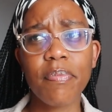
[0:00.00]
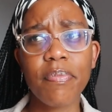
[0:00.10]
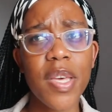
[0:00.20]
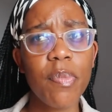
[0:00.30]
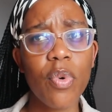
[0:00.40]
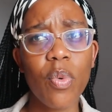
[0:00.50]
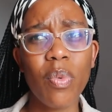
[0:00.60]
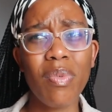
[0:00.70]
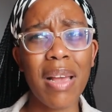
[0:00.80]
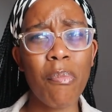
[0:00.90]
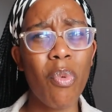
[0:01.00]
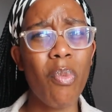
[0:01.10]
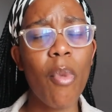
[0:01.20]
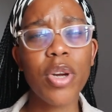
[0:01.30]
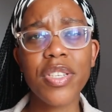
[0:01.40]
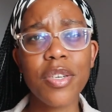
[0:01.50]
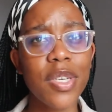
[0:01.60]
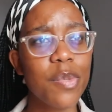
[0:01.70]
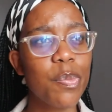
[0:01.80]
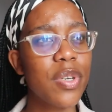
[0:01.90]
people, like,
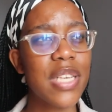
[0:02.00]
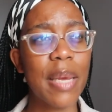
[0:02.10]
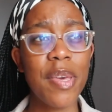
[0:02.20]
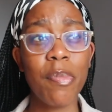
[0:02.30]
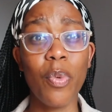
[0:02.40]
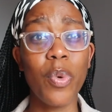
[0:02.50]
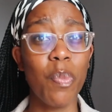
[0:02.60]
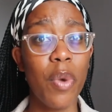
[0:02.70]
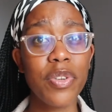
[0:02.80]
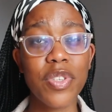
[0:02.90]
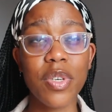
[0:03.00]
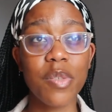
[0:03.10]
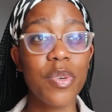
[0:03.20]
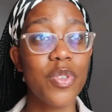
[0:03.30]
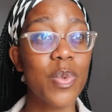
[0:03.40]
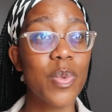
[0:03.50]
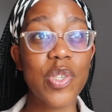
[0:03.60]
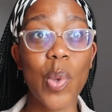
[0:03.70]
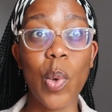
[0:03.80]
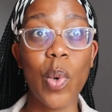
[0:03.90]
monitoring spirits, like, people with monitoring spirits were
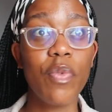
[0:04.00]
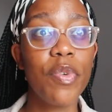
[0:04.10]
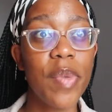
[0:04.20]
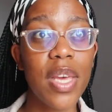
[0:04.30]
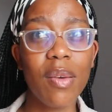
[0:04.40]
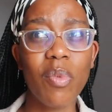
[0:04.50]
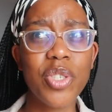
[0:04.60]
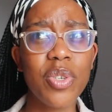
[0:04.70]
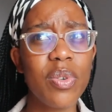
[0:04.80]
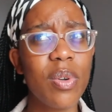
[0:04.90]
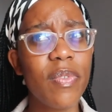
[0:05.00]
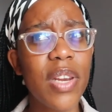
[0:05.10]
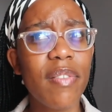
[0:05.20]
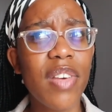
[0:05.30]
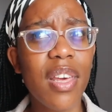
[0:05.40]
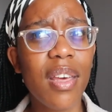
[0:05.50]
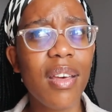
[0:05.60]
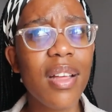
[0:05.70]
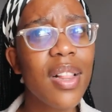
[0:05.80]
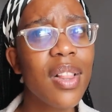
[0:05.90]
just all over me. What do you do for a living?
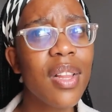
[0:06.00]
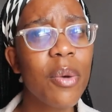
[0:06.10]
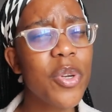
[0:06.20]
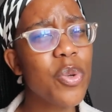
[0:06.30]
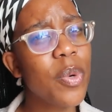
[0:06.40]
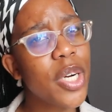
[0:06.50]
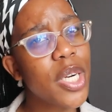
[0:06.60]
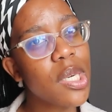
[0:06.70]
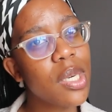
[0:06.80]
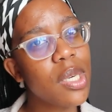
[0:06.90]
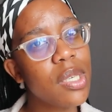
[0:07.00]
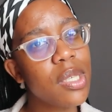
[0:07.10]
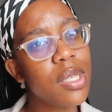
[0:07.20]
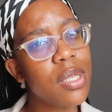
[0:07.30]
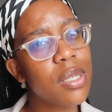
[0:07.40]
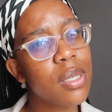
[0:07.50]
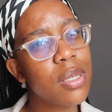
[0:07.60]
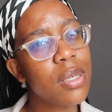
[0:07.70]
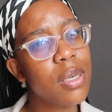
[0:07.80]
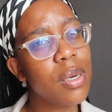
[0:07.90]
Where do you work?
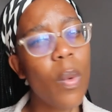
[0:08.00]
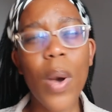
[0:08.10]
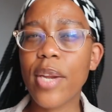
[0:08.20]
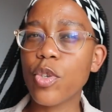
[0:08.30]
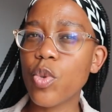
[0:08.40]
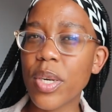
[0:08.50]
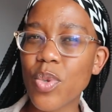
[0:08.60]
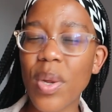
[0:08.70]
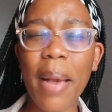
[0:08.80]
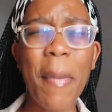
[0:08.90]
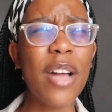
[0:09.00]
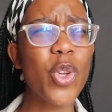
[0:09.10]
Why don't you want to? So, like,